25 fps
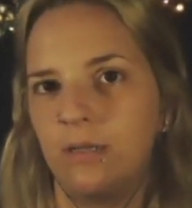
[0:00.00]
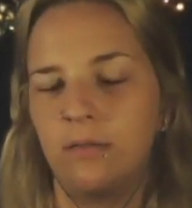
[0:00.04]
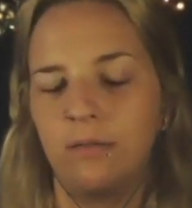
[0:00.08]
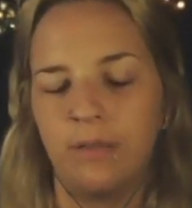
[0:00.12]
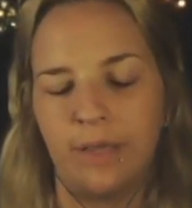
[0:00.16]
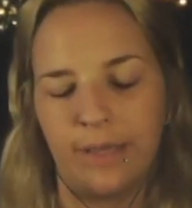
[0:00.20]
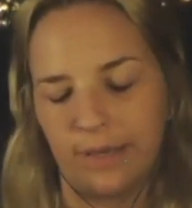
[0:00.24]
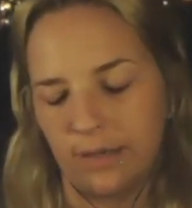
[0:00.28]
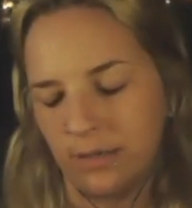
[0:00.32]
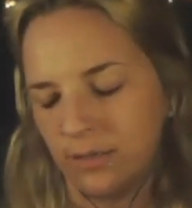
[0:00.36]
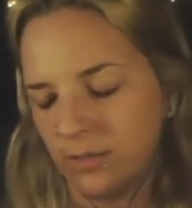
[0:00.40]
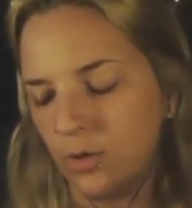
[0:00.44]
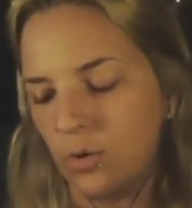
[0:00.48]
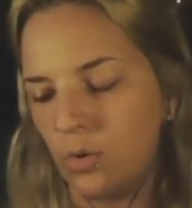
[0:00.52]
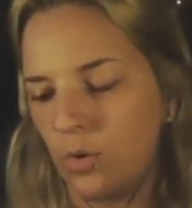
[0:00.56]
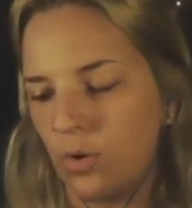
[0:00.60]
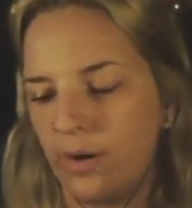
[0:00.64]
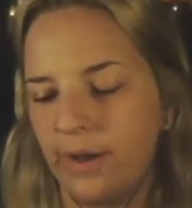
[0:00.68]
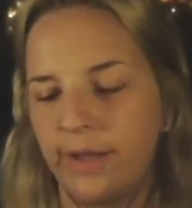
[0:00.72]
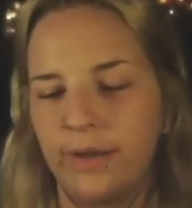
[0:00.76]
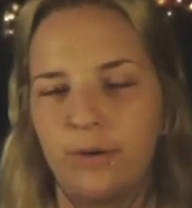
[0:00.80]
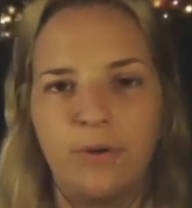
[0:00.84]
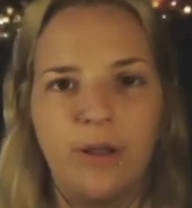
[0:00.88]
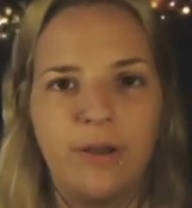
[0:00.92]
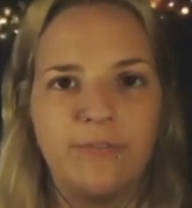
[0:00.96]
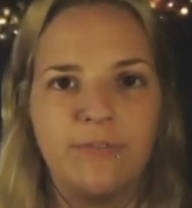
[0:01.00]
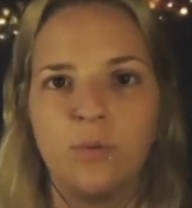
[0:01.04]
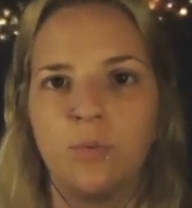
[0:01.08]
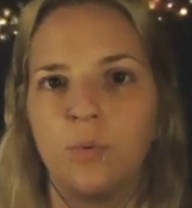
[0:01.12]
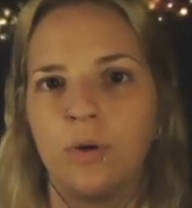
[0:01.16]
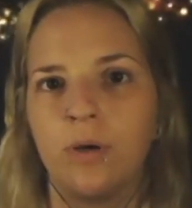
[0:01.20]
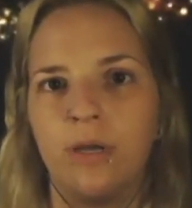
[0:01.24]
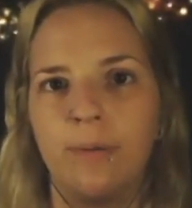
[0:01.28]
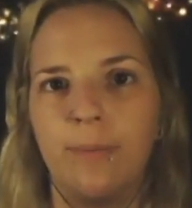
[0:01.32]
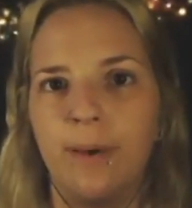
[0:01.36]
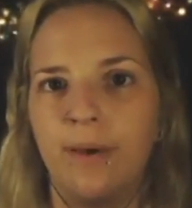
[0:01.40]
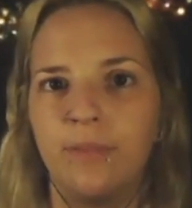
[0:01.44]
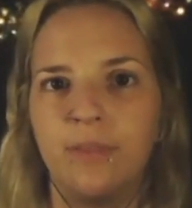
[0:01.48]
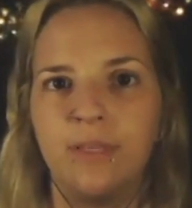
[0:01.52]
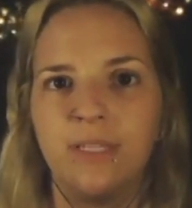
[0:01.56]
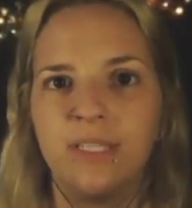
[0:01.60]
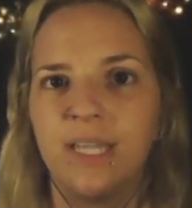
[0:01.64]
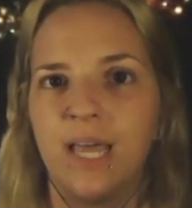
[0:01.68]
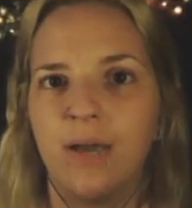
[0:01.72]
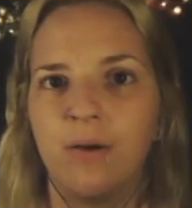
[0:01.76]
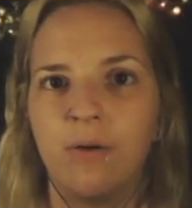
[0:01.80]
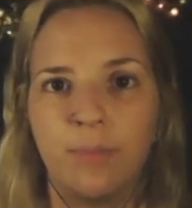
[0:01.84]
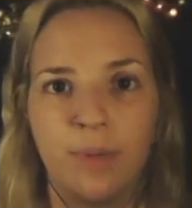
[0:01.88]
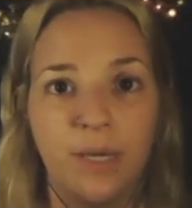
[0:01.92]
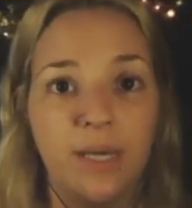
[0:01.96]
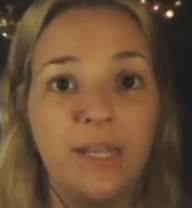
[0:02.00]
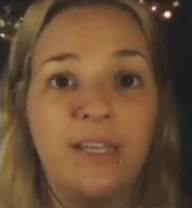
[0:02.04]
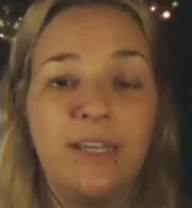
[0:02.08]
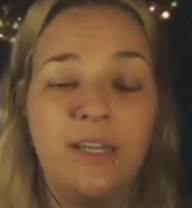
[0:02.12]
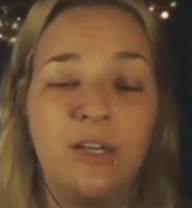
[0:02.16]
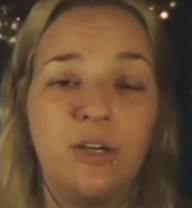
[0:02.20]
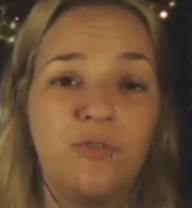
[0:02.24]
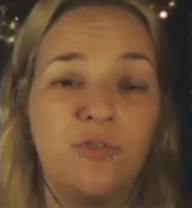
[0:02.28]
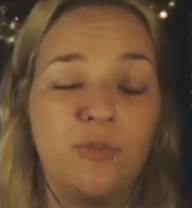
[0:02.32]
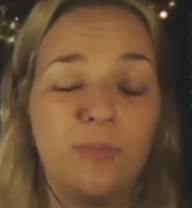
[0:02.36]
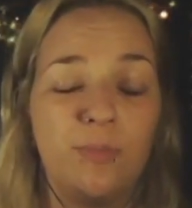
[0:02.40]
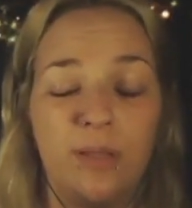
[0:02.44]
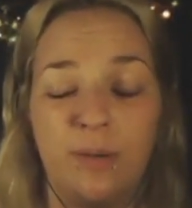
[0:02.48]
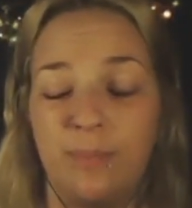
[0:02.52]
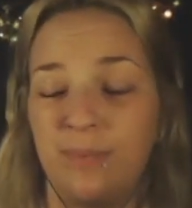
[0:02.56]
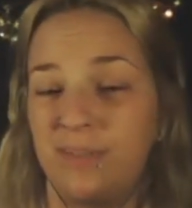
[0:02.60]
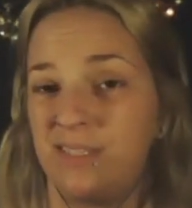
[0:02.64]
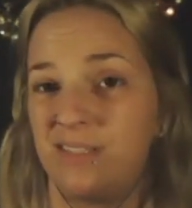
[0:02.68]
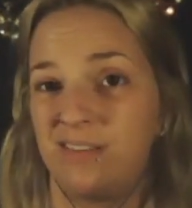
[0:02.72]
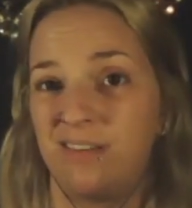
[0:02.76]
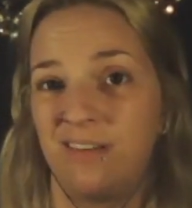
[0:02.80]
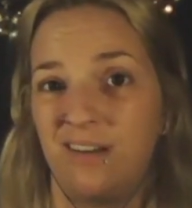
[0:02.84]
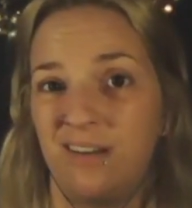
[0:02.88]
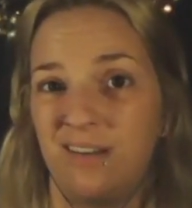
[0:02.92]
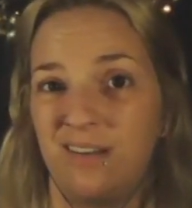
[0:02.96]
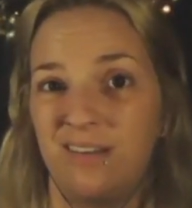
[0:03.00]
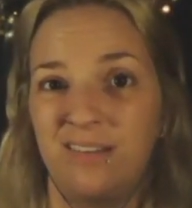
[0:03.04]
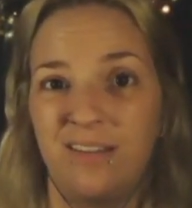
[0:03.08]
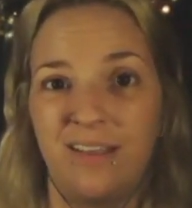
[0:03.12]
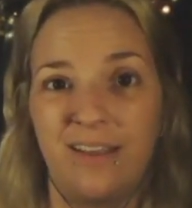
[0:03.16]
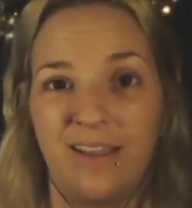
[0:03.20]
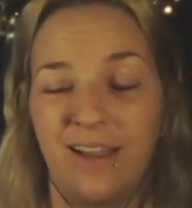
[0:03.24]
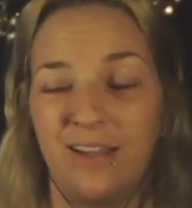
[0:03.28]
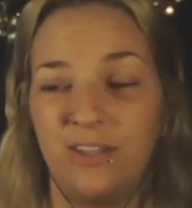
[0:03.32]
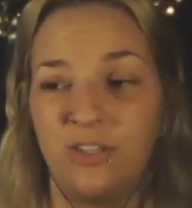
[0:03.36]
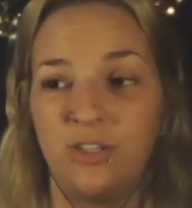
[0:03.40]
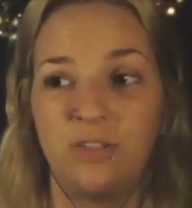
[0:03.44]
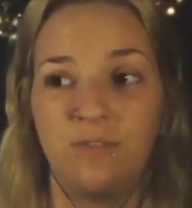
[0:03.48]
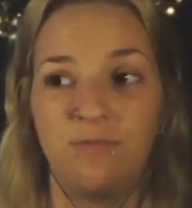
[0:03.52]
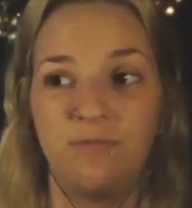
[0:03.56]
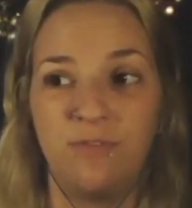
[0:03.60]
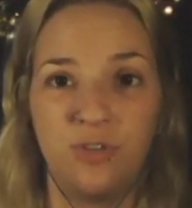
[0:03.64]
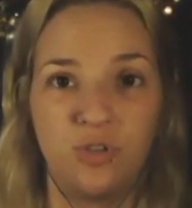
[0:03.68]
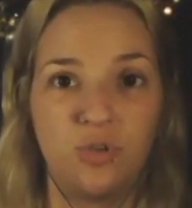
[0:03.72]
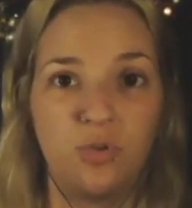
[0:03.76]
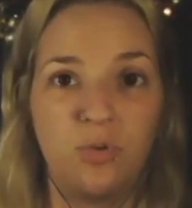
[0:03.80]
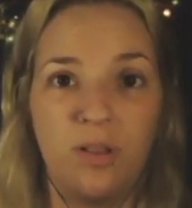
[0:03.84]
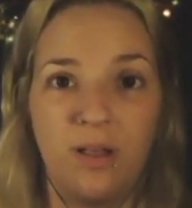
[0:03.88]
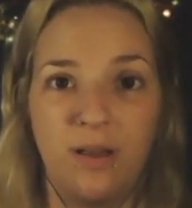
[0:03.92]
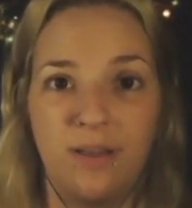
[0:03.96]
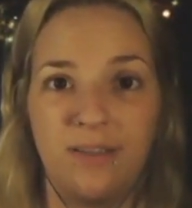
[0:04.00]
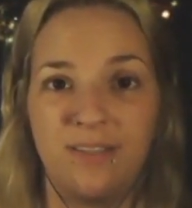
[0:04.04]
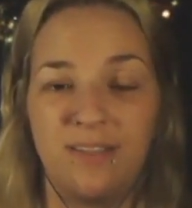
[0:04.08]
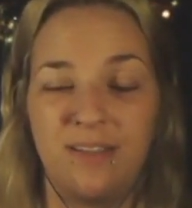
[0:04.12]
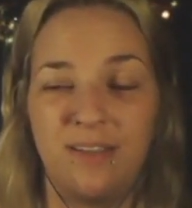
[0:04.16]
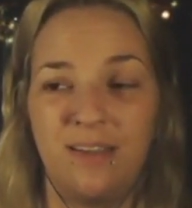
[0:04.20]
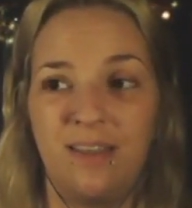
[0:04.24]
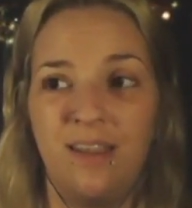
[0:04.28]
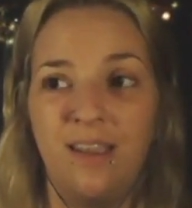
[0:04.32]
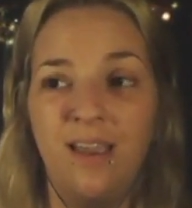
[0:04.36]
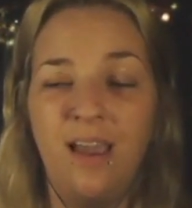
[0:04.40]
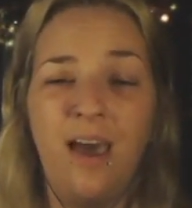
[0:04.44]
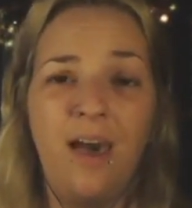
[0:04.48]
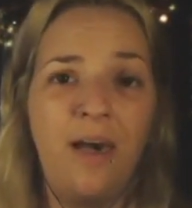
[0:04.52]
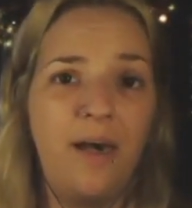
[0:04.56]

Like, cool. I don't have to worry about this now. I'm going to hear from them. It's done. Like, I just visualized it.